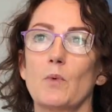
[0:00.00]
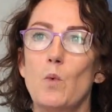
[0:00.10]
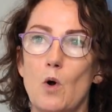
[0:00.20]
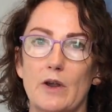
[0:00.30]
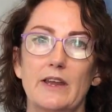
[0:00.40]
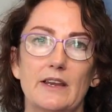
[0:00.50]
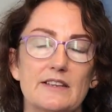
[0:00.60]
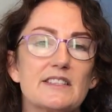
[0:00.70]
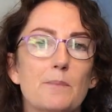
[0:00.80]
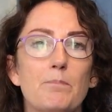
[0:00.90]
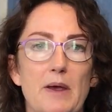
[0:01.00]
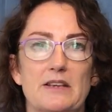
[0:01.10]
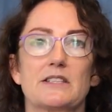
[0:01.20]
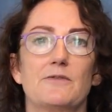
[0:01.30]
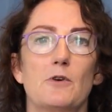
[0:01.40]
Walking is the
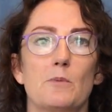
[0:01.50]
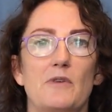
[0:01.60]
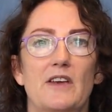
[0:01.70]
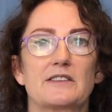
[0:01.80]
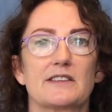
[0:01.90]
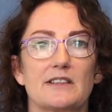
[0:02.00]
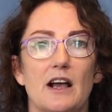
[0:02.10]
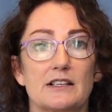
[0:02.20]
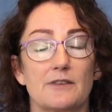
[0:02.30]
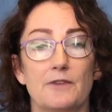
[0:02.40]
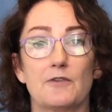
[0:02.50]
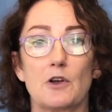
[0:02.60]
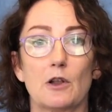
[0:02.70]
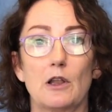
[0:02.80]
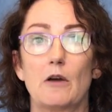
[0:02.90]
best form of exercise if you've
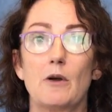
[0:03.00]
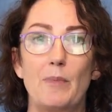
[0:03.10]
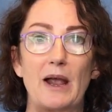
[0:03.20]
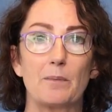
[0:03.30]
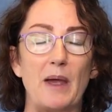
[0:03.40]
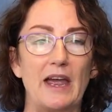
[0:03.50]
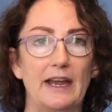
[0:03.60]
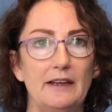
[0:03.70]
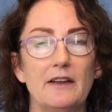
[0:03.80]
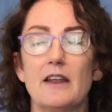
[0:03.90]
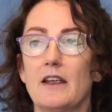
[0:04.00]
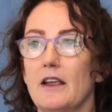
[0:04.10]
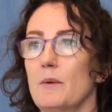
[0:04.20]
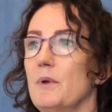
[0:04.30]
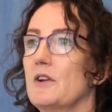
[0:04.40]
got lower back pain,
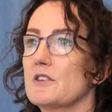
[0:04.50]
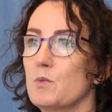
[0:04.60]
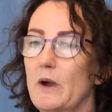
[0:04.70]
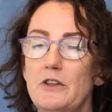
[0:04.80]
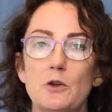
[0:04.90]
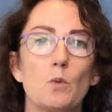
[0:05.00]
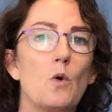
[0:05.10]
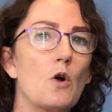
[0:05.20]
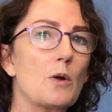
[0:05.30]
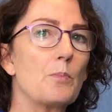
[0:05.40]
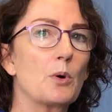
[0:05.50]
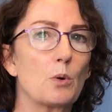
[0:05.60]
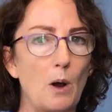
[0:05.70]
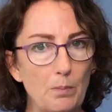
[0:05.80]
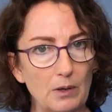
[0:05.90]
because when you walk
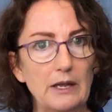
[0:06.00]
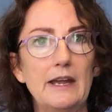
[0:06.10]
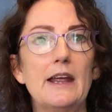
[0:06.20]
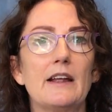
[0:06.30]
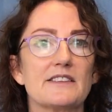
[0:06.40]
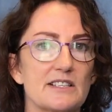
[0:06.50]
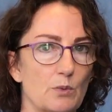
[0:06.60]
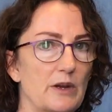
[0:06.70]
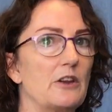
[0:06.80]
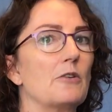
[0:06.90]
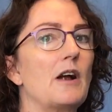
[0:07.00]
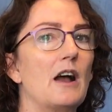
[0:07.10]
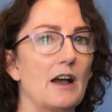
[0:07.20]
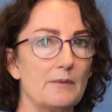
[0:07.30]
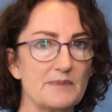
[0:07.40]
properly and swing your
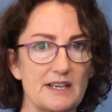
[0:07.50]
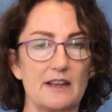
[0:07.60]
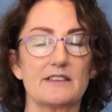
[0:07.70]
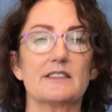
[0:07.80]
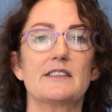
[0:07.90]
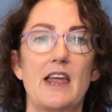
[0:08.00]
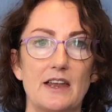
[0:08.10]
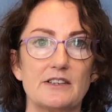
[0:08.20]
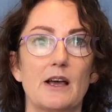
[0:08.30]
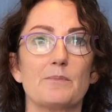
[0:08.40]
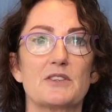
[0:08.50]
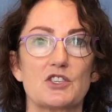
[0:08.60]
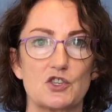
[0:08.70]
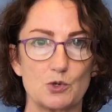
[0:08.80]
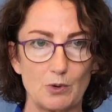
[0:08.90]
arms and stand up
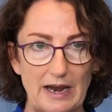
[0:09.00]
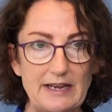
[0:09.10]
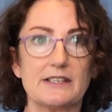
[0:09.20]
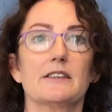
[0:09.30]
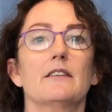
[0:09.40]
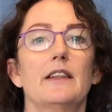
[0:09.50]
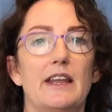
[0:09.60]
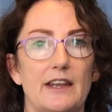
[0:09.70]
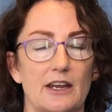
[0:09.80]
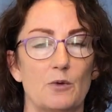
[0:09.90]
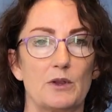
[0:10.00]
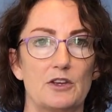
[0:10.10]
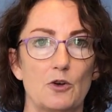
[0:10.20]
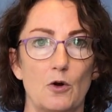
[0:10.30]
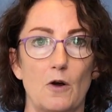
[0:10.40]
straight, leading
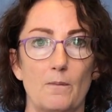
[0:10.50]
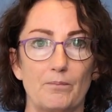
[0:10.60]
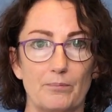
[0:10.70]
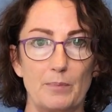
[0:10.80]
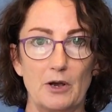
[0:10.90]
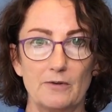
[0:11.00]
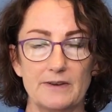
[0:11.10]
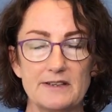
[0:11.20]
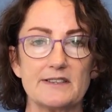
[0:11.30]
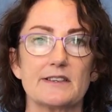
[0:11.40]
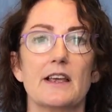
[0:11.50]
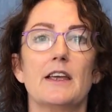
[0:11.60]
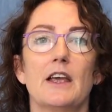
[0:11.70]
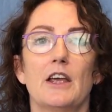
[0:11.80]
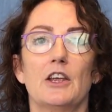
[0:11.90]
with your pelvis,
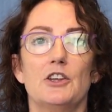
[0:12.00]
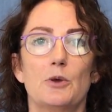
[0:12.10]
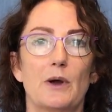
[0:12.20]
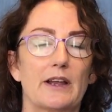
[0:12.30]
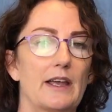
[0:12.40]
you are